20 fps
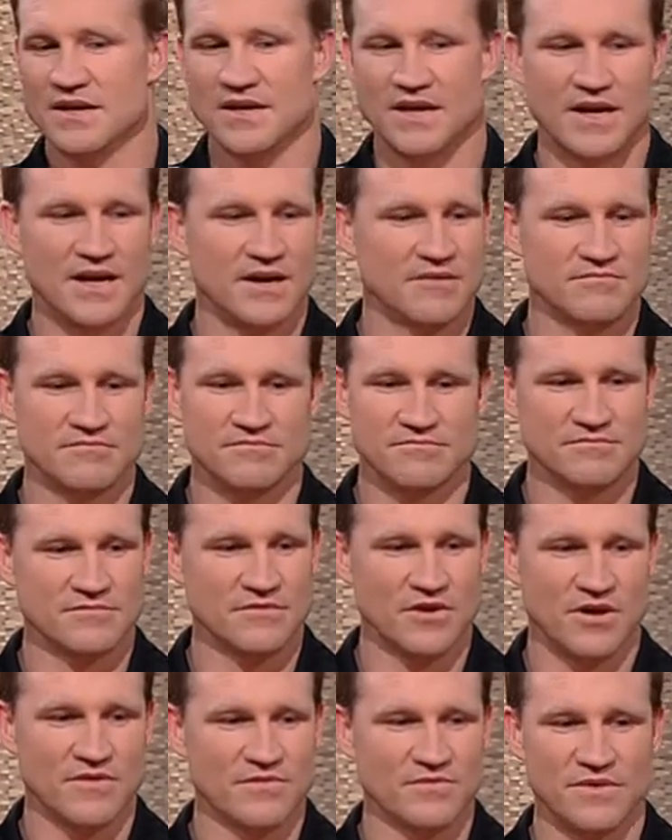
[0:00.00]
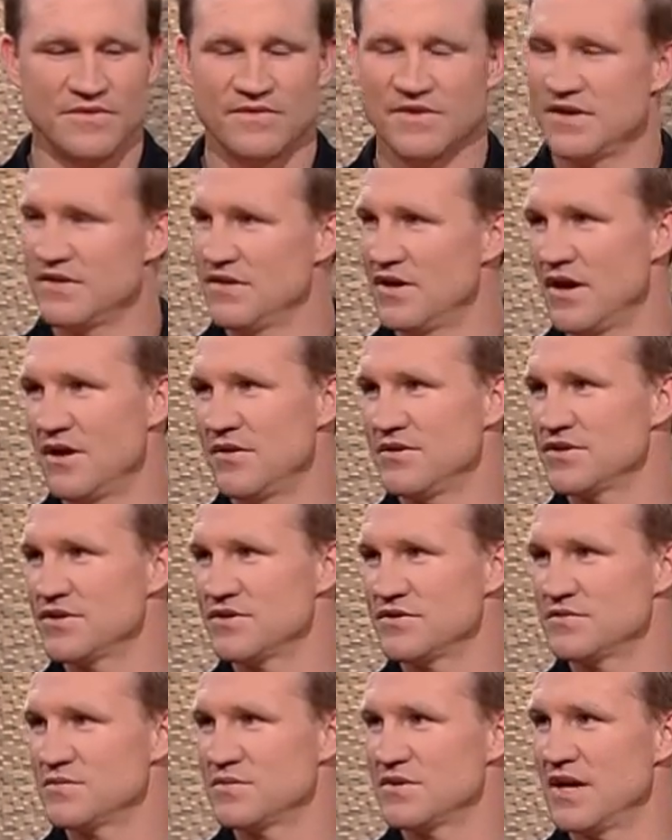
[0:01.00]
Um, we've had no
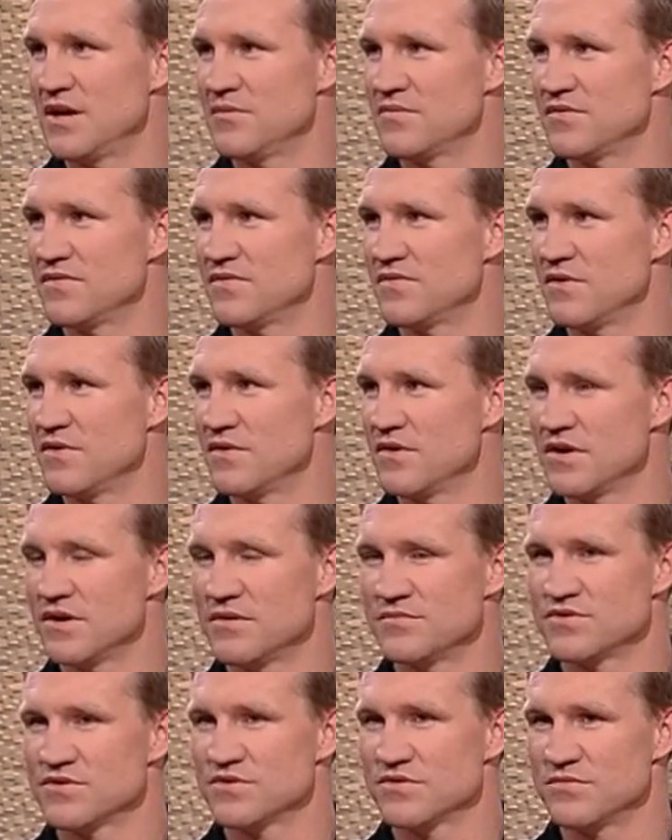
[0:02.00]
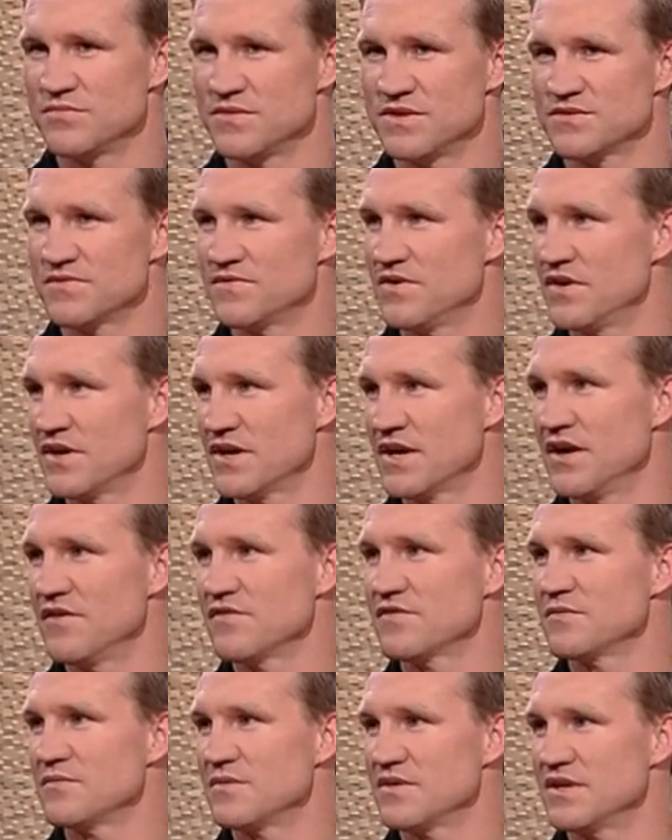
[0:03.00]
issues with that before, and I'm sure Mick's very
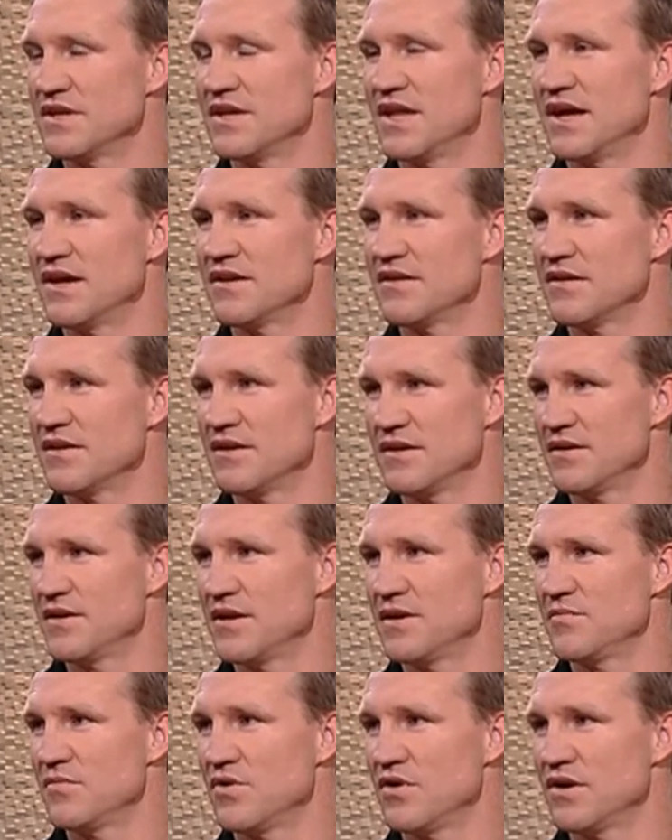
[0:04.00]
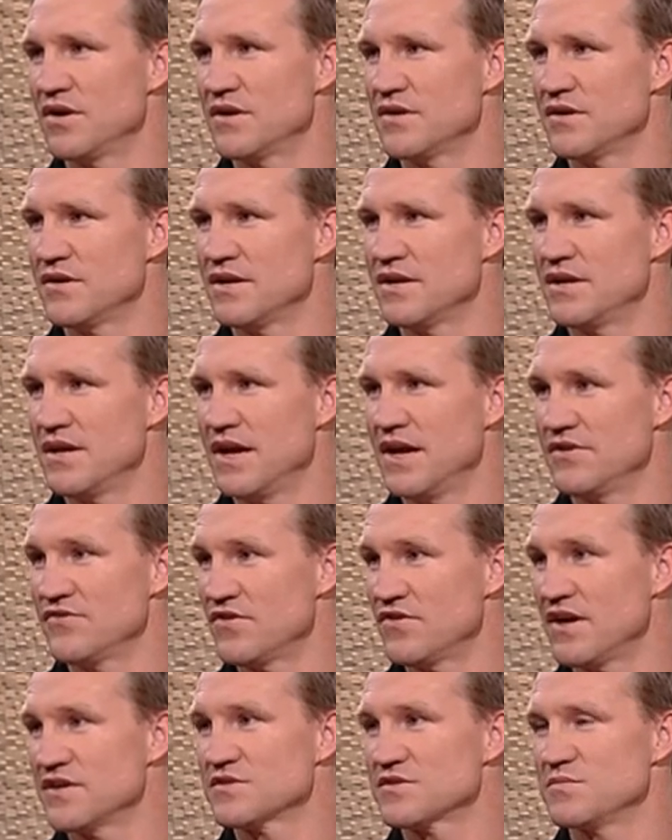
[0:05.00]
comfortable in that, uh, in my, in, and
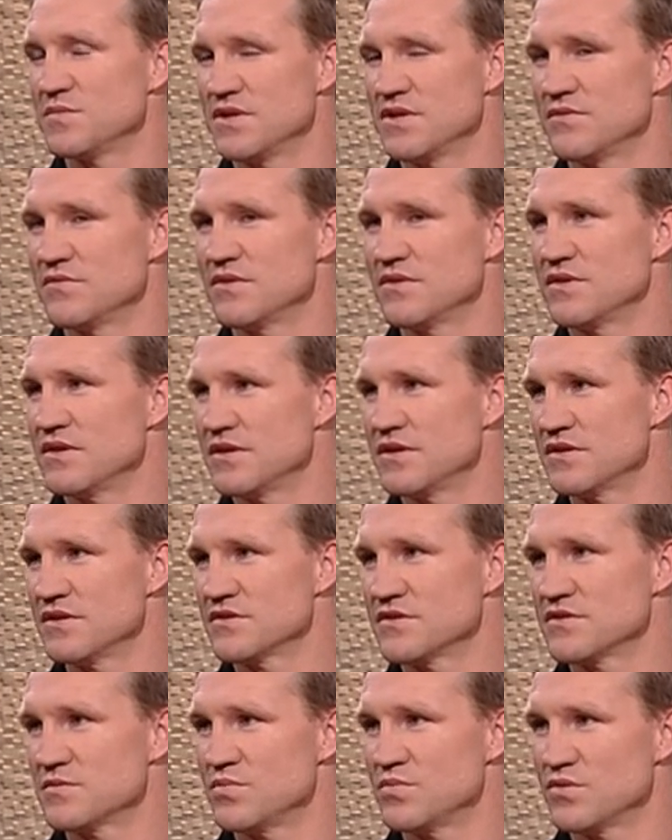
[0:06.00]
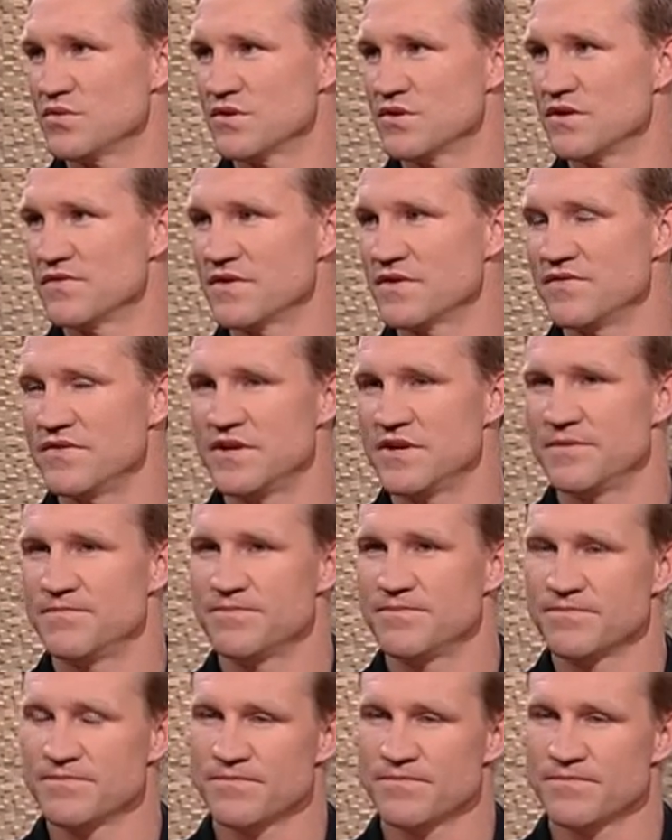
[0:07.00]
trusts me with the, the support that I've given him.